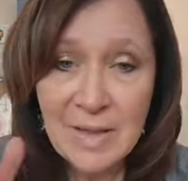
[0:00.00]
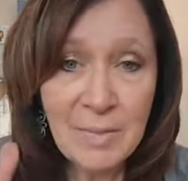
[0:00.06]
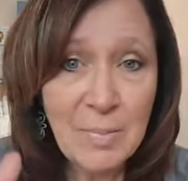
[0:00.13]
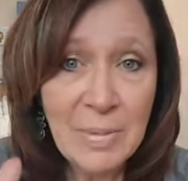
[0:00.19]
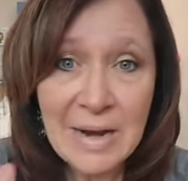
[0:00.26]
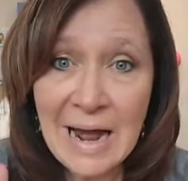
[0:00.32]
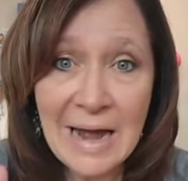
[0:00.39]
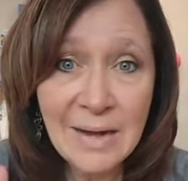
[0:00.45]

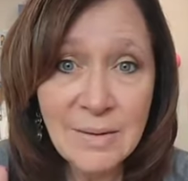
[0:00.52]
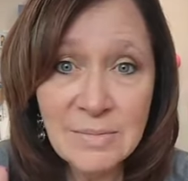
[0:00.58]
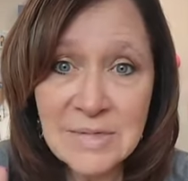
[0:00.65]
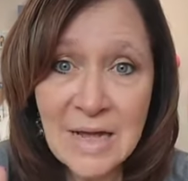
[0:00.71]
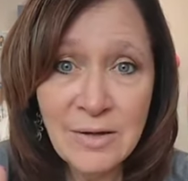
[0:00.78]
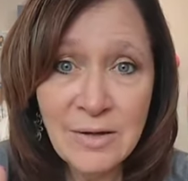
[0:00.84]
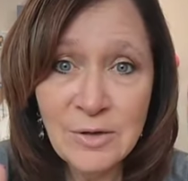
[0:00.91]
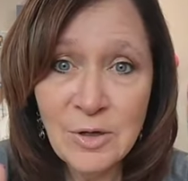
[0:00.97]
But I'm
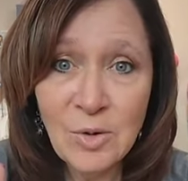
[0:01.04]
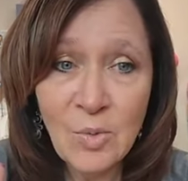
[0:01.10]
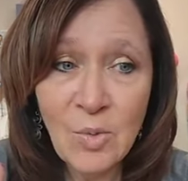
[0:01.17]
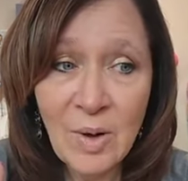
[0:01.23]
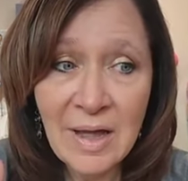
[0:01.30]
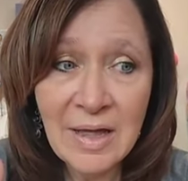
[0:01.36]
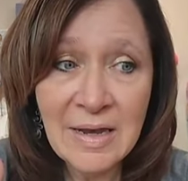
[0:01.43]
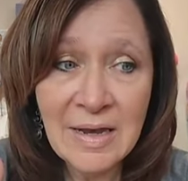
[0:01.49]
telling you
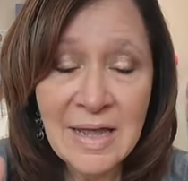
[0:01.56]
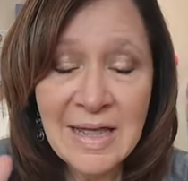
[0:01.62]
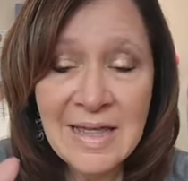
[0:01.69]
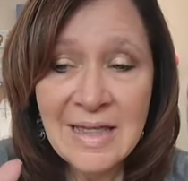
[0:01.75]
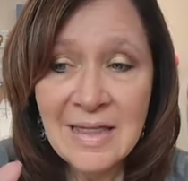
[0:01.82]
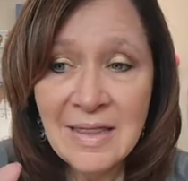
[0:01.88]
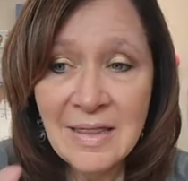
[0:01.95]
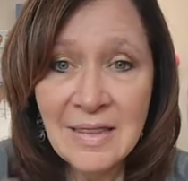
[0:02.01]
what,
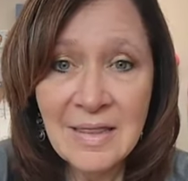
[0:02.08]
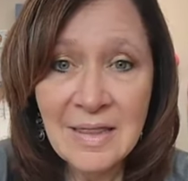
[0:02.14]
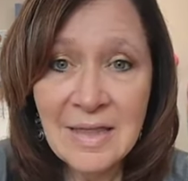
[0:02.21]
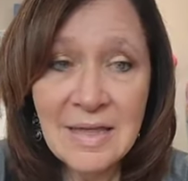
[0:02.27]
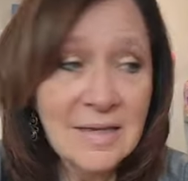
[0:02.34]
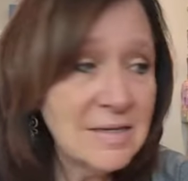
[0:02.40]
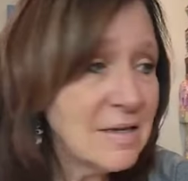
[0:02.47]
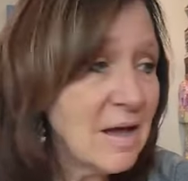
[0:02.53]

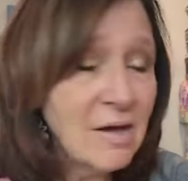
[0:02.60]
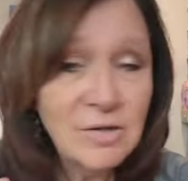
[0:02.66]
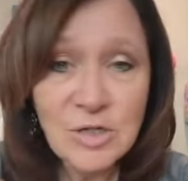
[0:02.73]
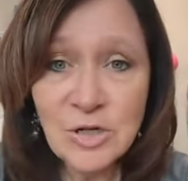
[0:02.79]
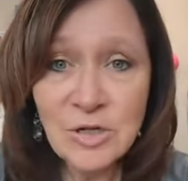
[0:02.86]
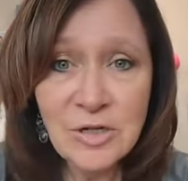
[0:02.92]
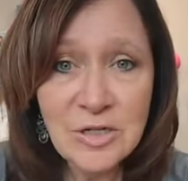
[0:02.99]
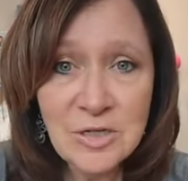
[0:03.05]
I'll show
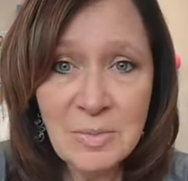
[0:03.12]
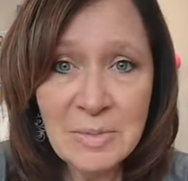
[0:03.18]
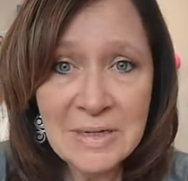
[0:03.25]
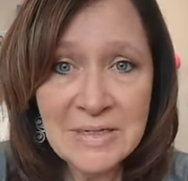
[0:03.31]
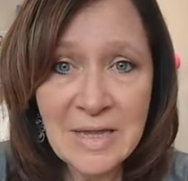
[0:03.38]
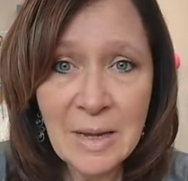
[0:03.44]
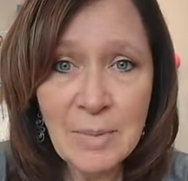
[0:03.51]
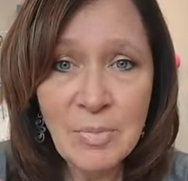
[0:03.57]
you some
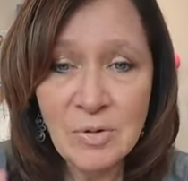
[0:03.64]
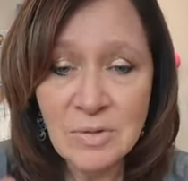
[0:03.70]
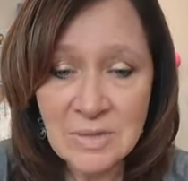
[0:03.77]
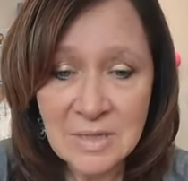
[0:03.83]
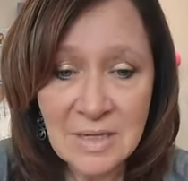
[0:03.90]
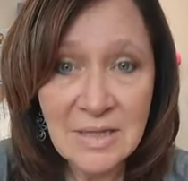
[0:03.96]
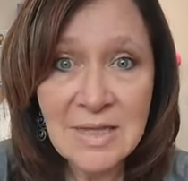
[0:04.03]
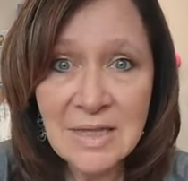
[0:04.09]
examples.
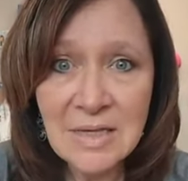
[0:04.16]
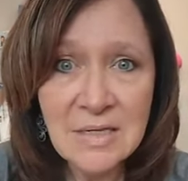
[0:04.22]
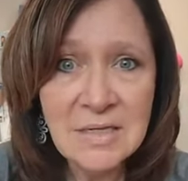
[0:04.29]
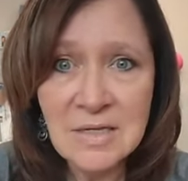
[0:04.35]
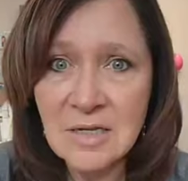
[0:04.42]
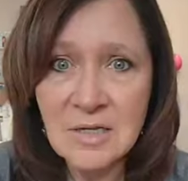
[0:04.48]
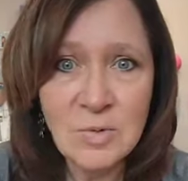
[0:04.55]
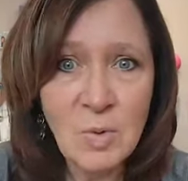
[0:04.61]
This
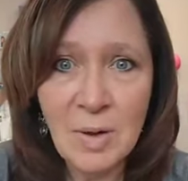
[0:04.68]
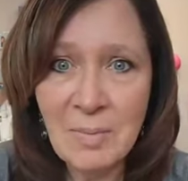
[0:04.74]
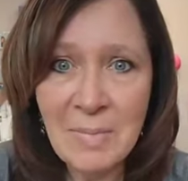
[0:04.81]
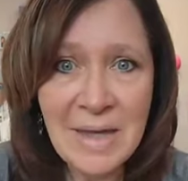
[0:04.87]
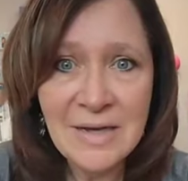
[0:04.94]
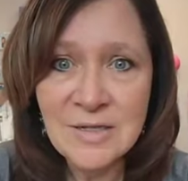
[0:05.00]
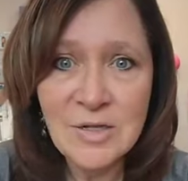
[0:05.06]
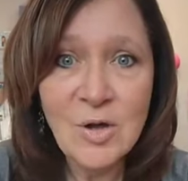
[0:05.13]
is what
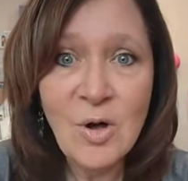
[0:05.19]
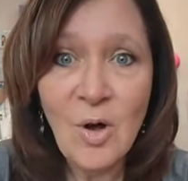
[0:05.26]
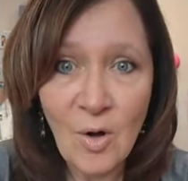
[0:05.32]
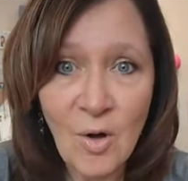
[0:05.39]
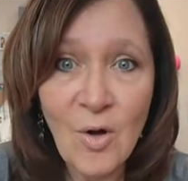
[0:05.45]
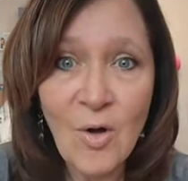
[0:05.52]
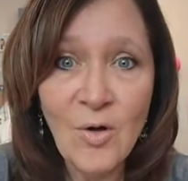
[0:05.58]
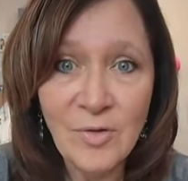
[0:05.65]
makes
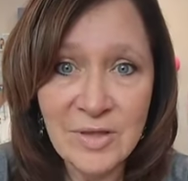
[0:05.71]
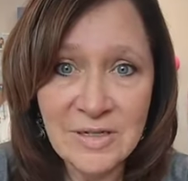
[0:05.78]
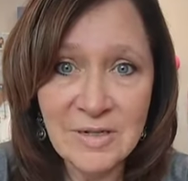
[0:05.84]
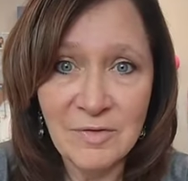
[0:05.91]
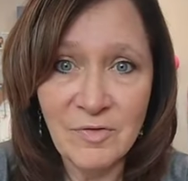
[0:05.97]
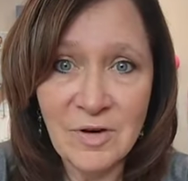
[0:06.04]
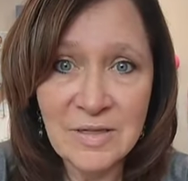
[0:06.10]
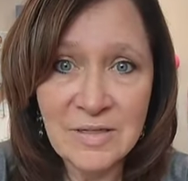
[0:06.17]
all the
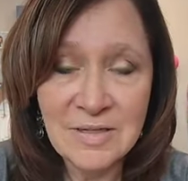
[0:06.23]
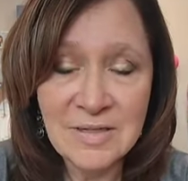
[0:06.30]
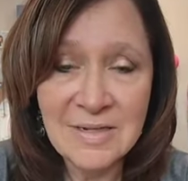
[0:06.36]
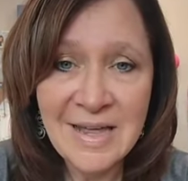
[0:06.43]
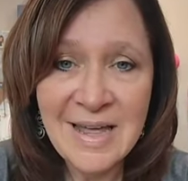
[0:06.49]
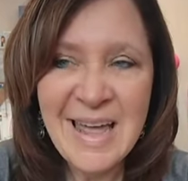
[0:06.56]
difference.